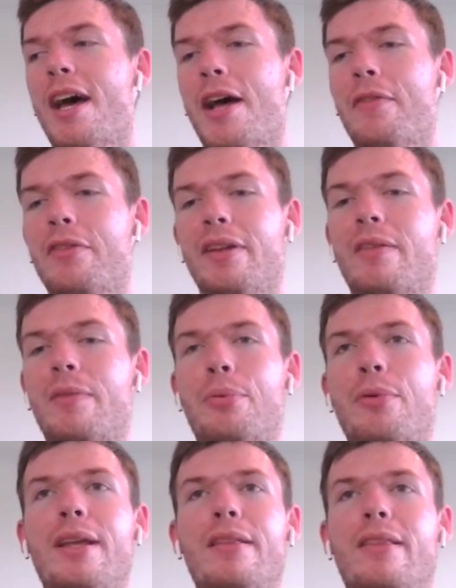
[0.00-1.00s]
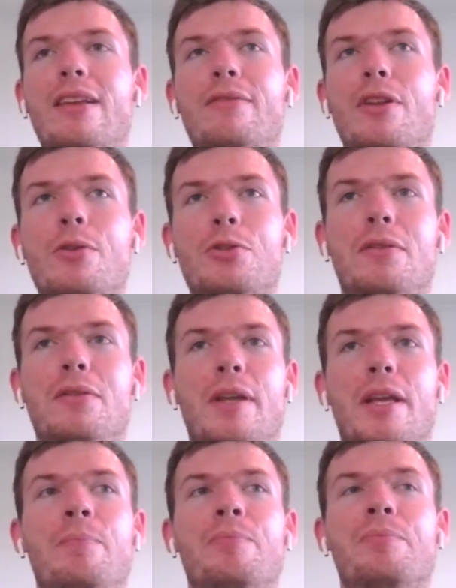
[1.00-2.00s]
Uh, there's like this preconceived notion
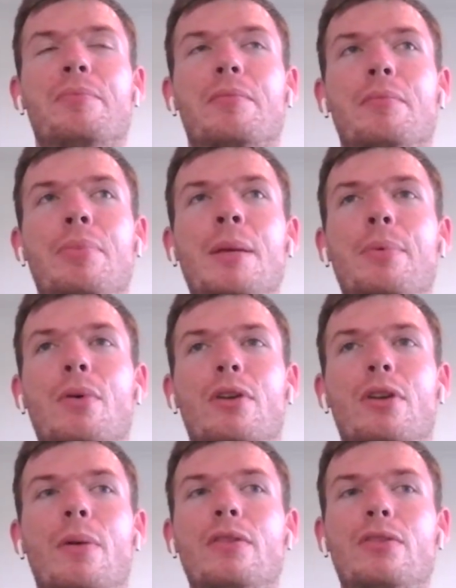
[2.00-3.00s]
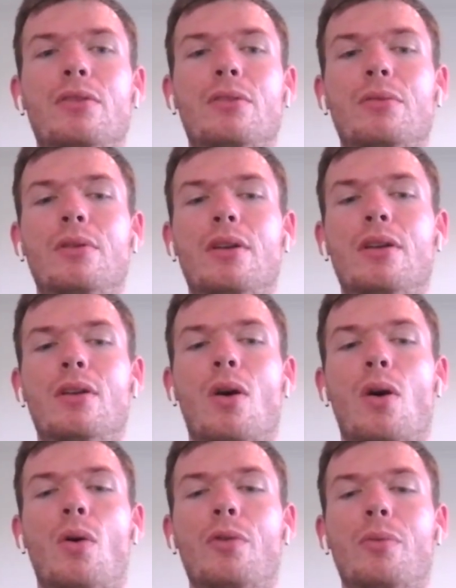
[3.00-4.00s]
that people are going to
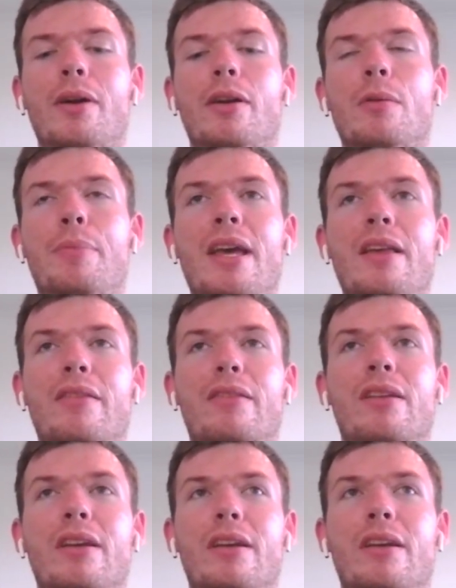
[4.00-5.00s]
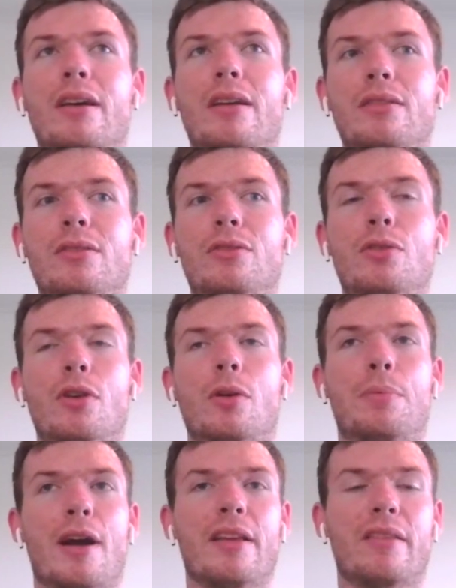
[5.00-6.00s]
hold where you're based to your
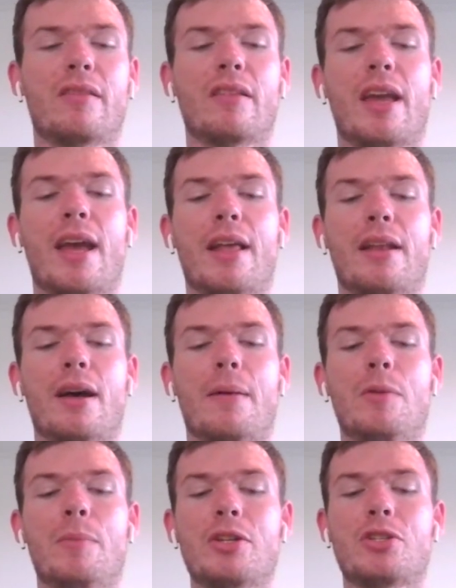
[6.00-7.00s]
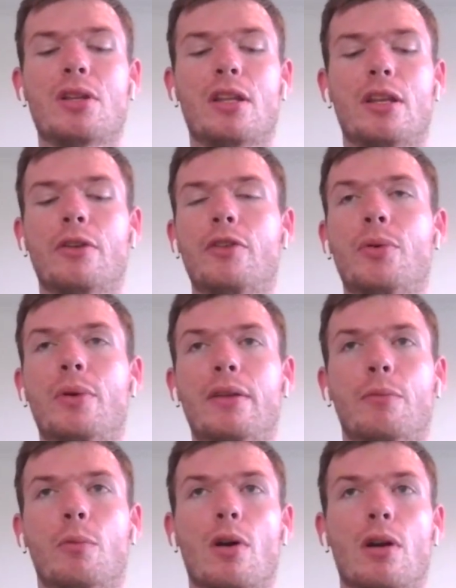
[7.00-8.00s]
price. And um, you mentioned that you're
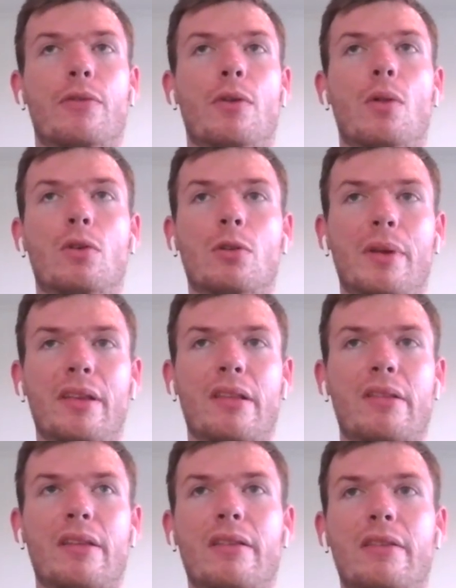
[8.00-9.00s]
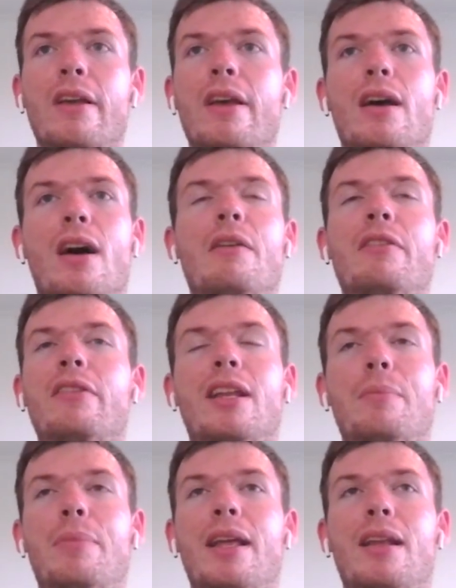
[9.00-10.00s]
doing work for local businesses, obviously
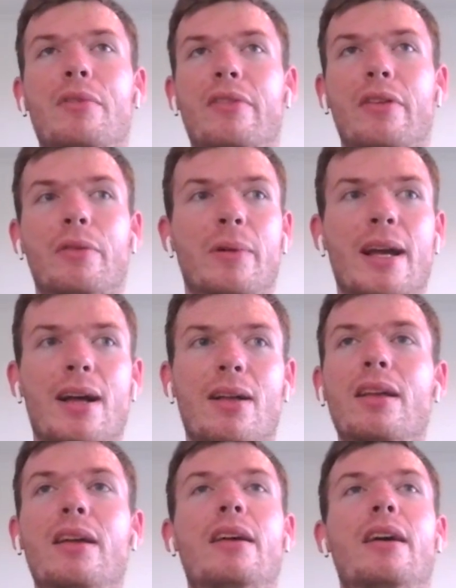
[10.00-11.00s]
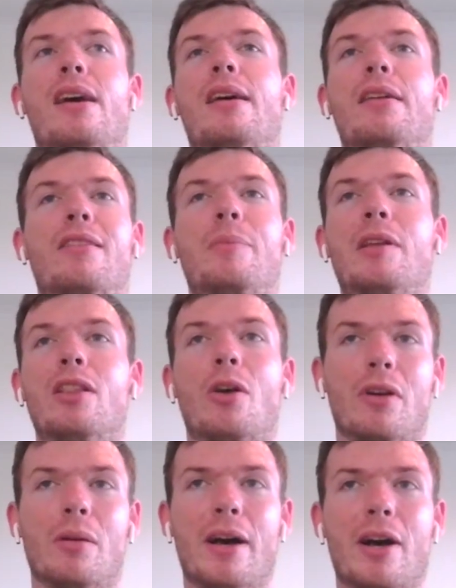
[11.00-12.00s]
getting paid in Brazilian real. Uh, it's be a
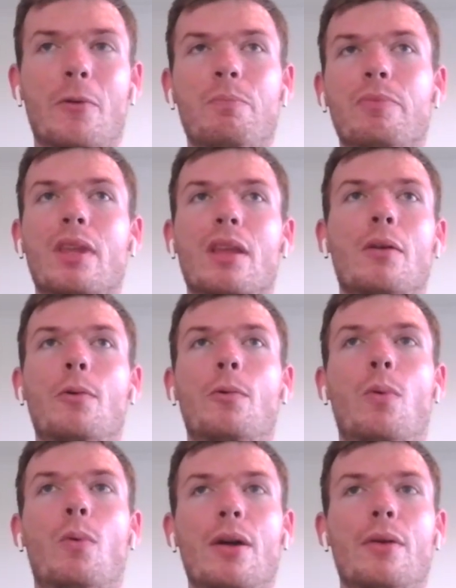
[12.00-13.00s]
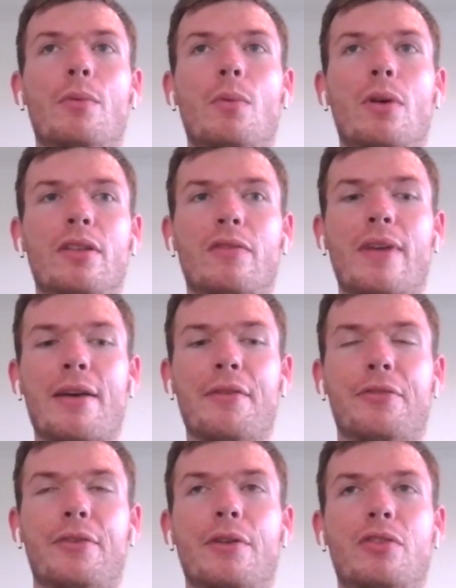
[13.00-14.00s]
lower amount. What was that
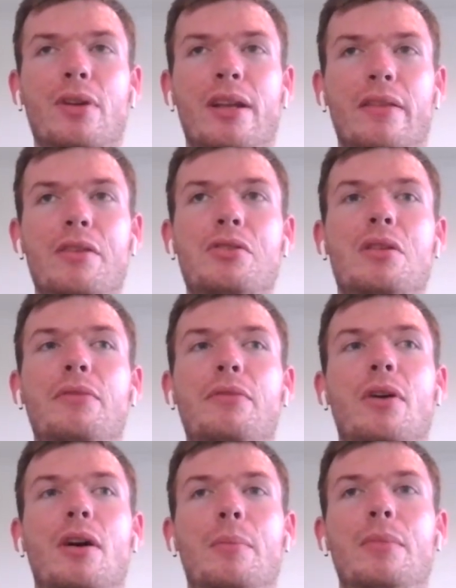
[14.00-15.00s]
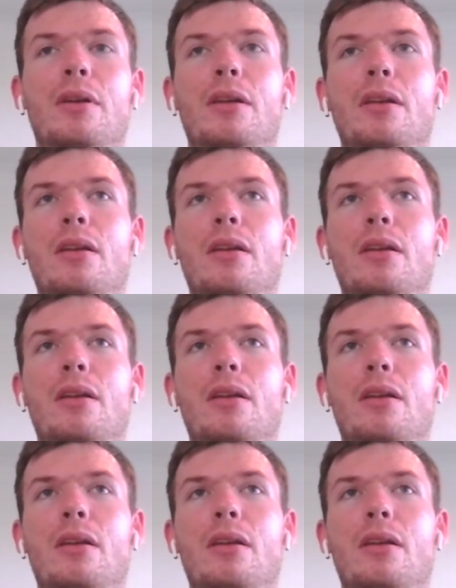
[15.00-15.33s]
first transition from?